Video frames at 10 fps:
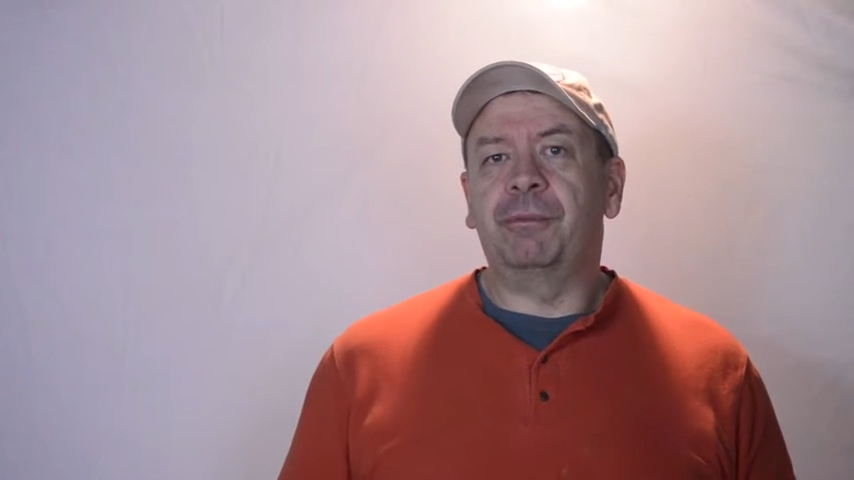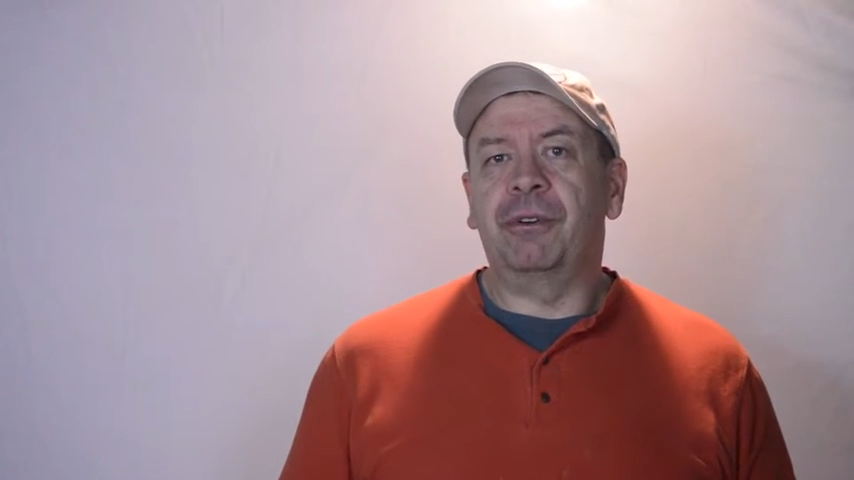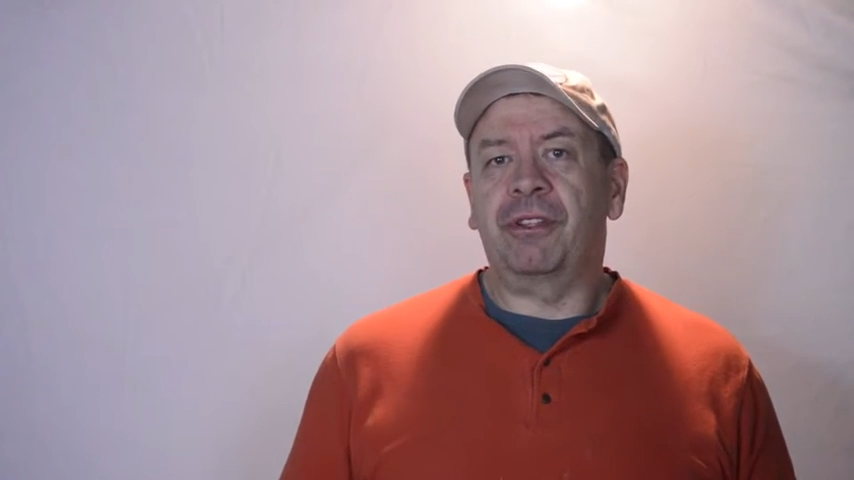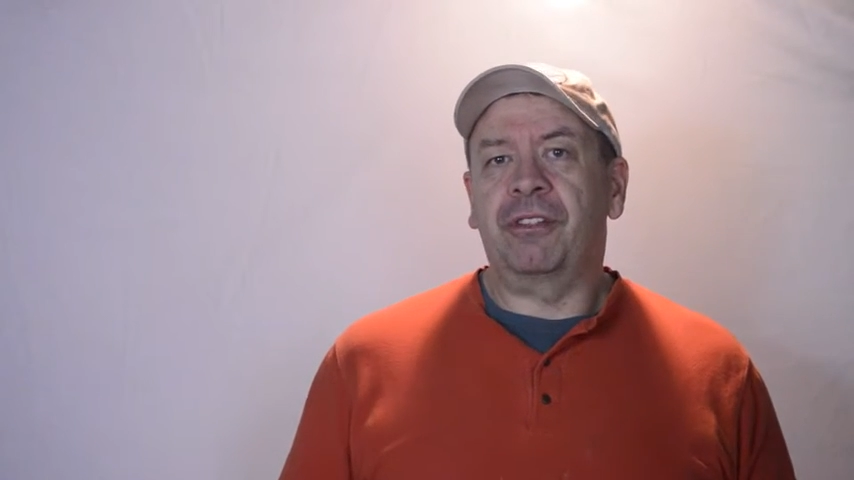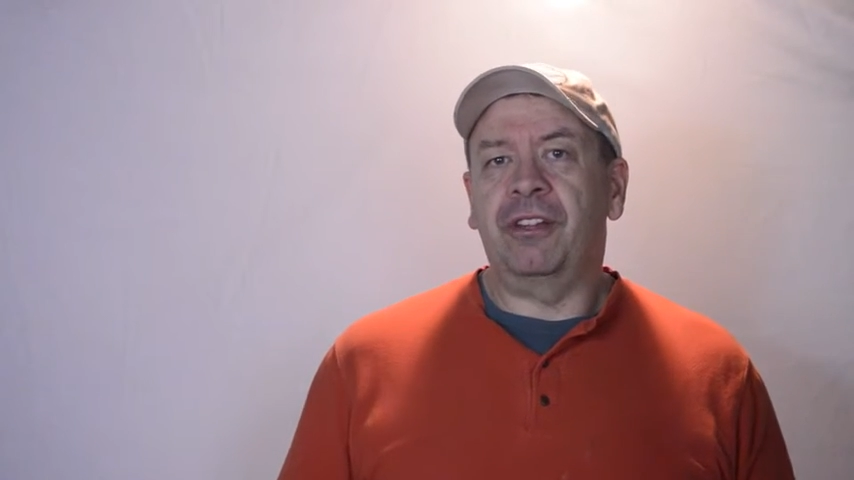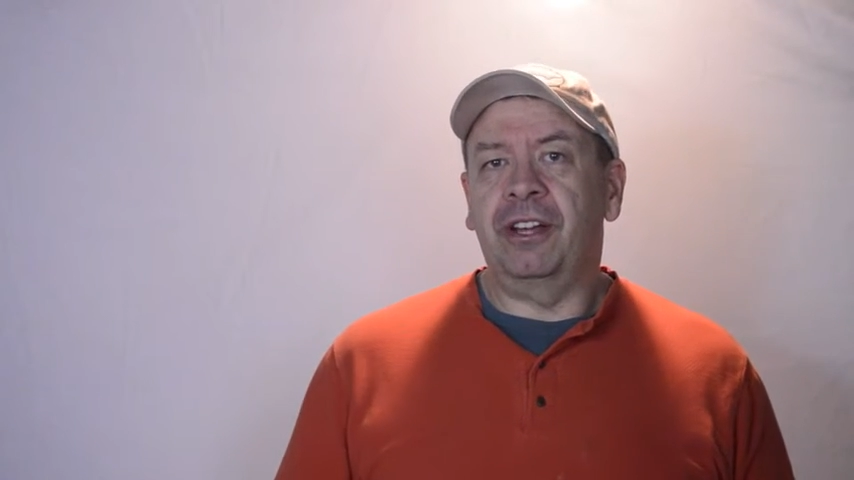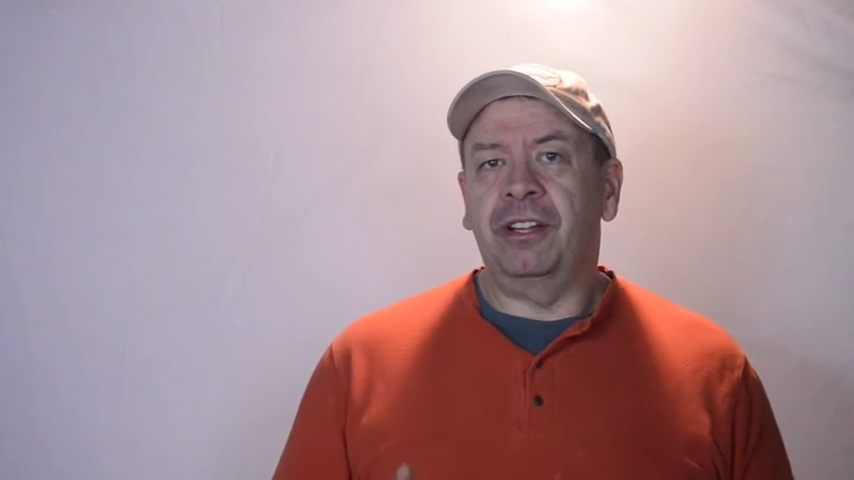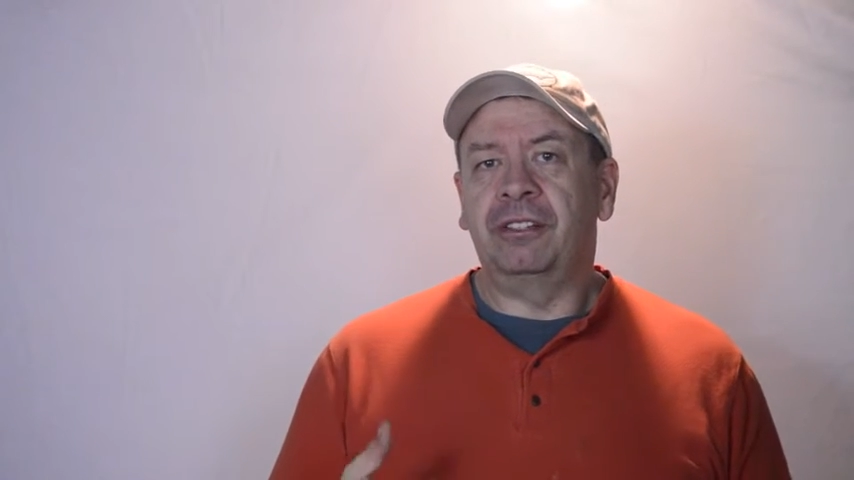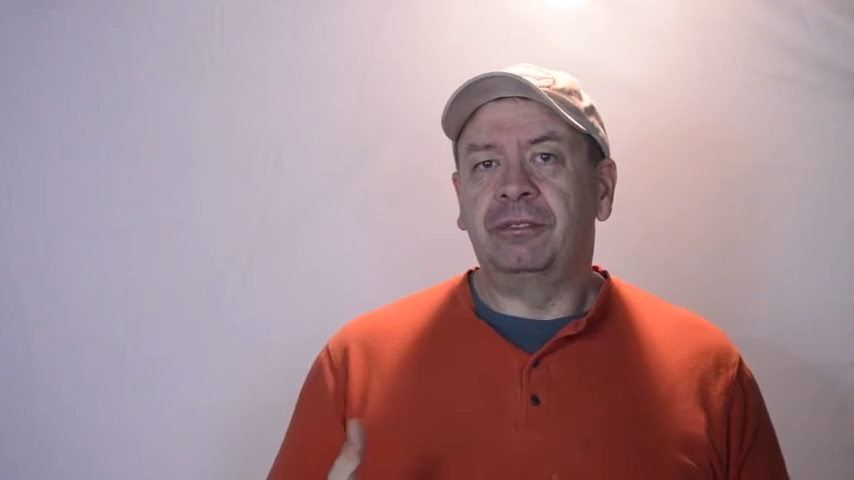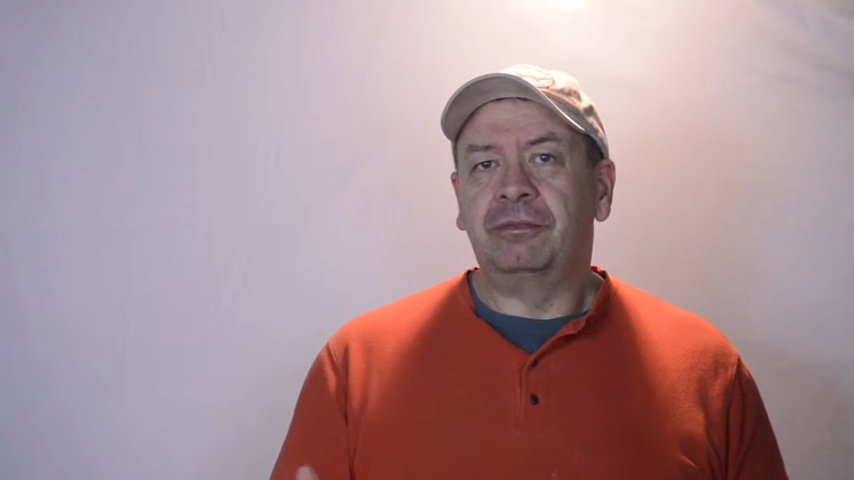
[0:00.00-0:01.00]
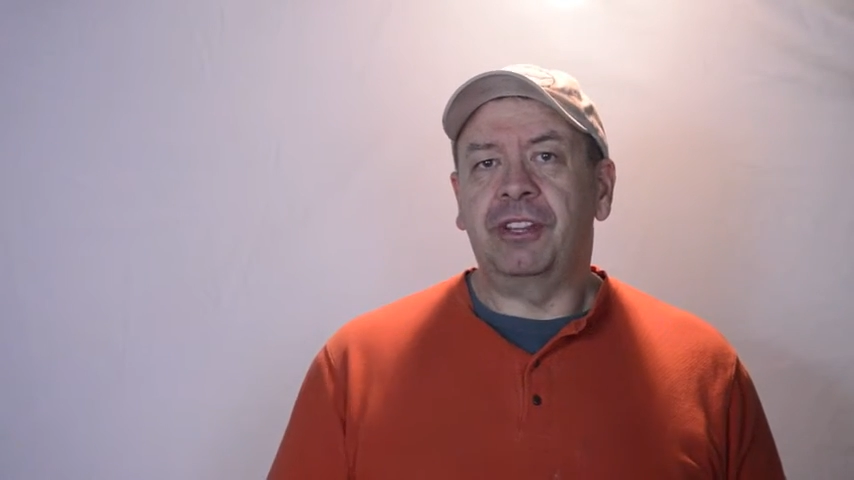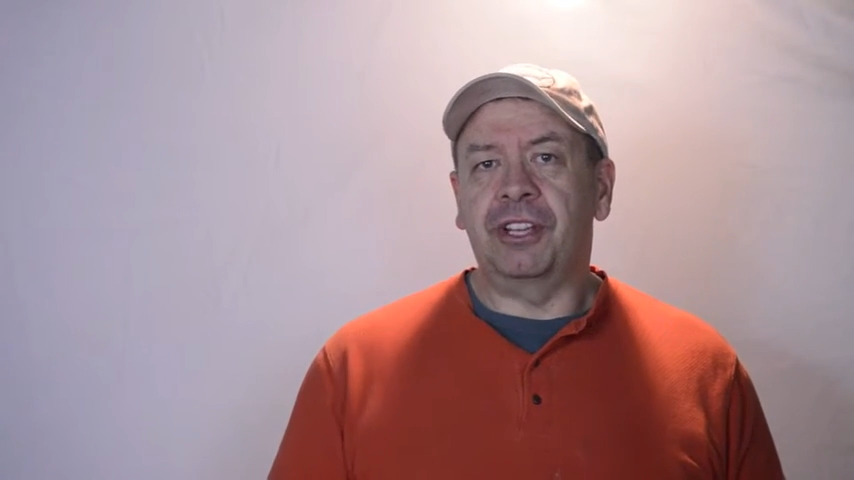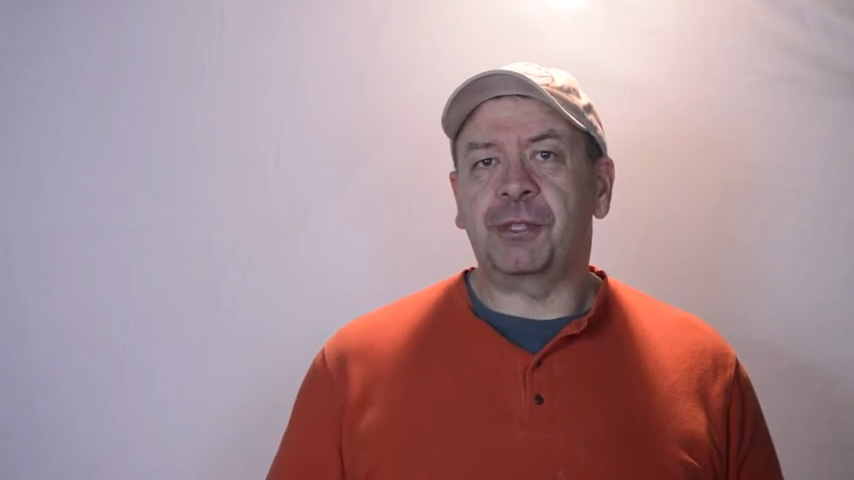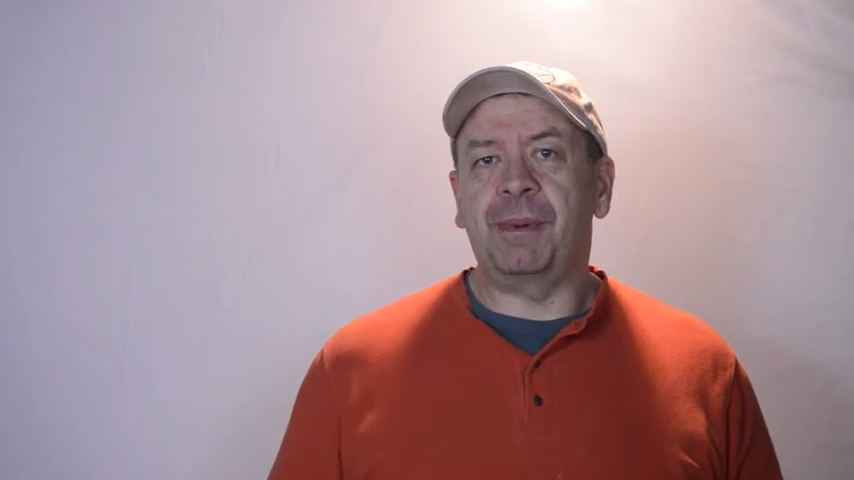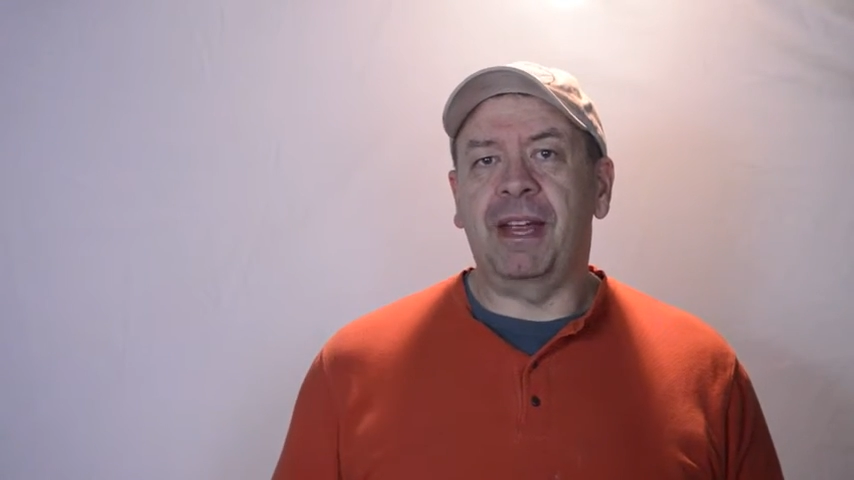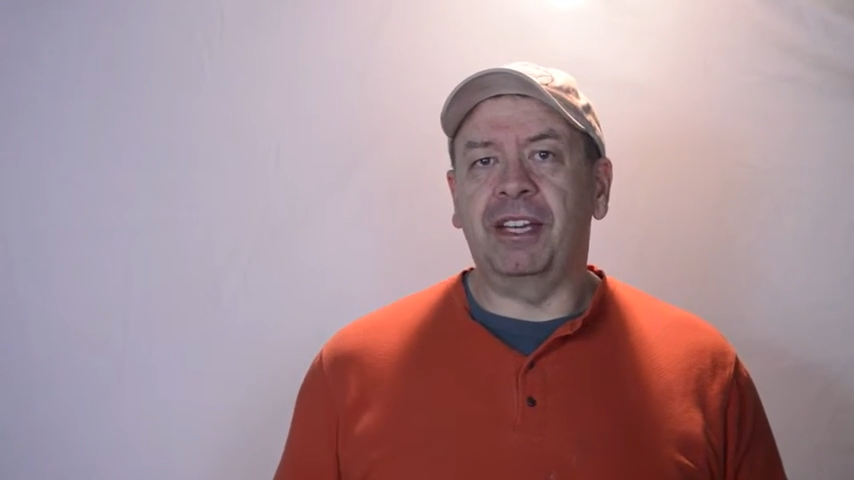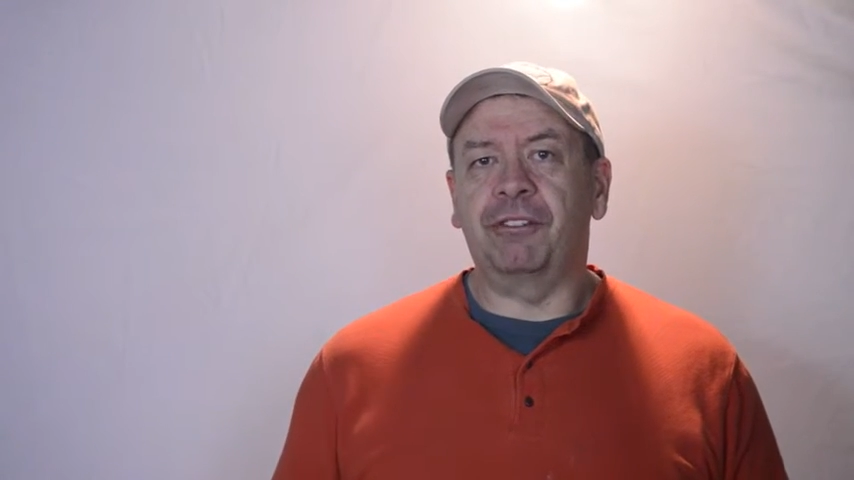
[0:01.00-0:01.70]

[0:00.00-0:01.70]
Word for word: with uh, the expanding